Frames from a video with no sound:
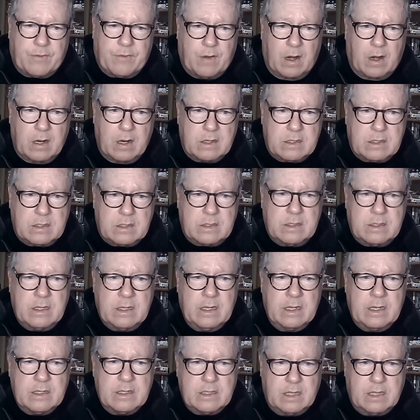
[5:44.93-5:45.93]
trucks,
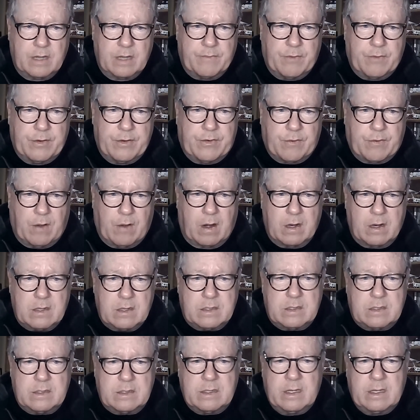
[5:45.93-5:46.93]
delivery
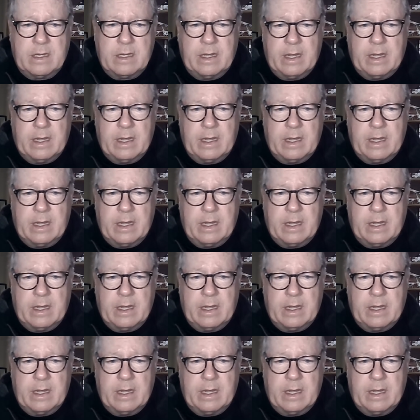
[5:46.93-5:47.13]
trucks.